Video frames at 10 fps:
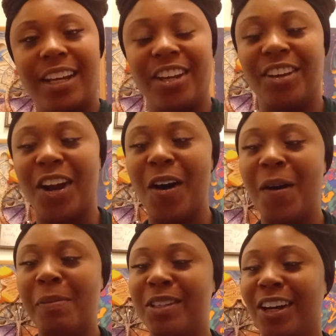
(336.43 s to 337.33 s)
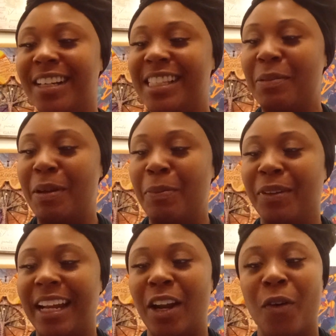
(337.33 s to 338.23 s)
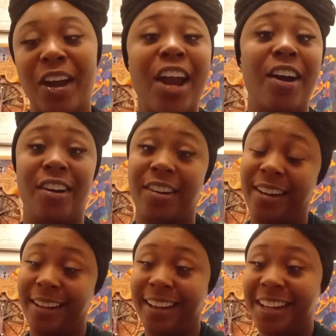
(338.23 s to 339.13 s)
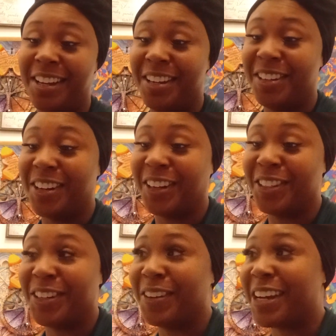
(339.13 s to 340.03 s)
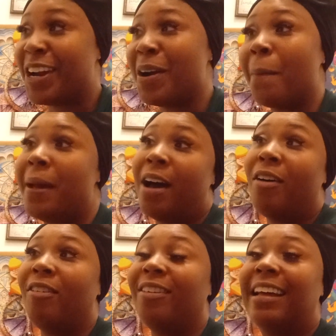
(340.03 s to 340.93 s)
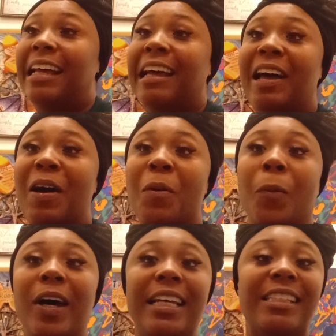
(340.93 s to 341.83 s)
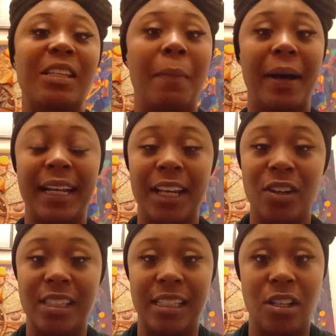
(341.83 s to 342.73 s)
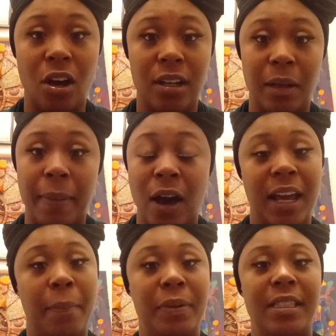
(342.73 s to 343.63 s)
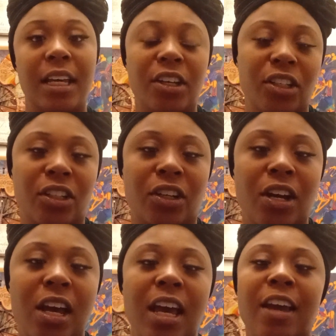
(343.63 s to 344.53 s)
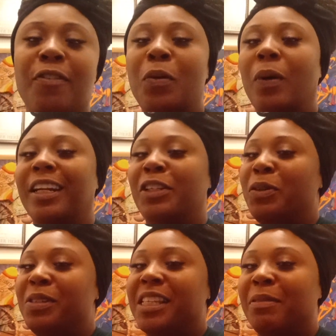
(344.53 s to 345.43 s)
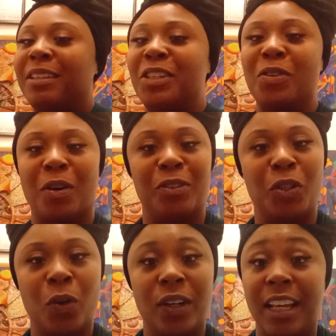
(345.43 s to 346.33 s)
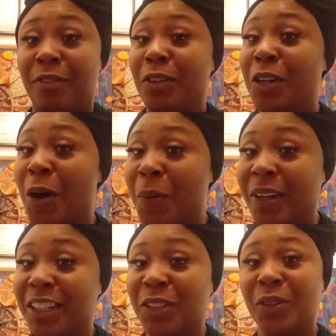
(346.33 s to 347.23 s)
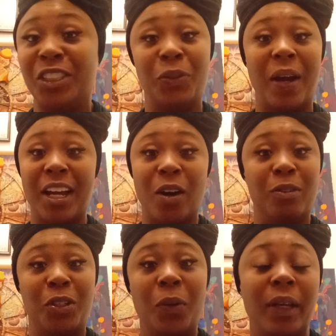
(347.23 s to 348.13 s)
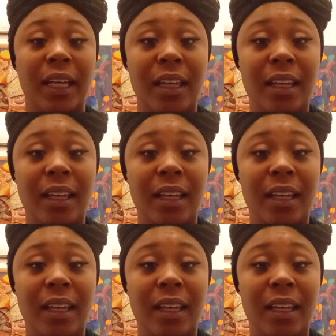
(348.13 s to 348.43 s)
I'm talking to people that don't care. You don't care about what somebody else is talking about in particular. If you want to do something, you're going to do it. If you don't want to do it, you ain't going to do it.